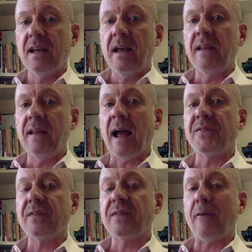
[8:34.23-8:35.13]
And I
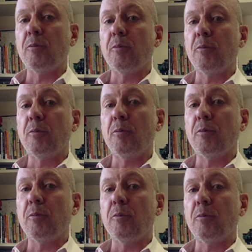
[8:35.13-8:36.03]
think that will be
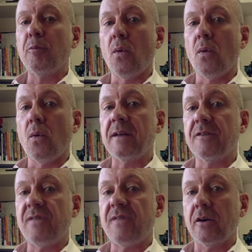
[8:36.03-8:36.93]
seen as one of the
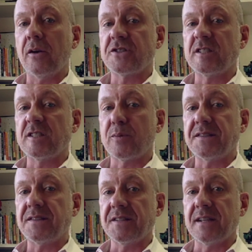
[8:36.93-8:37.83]
failures of his
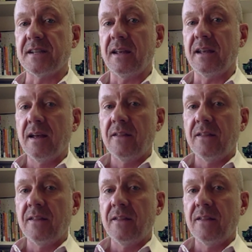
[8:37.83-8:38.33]
presidency,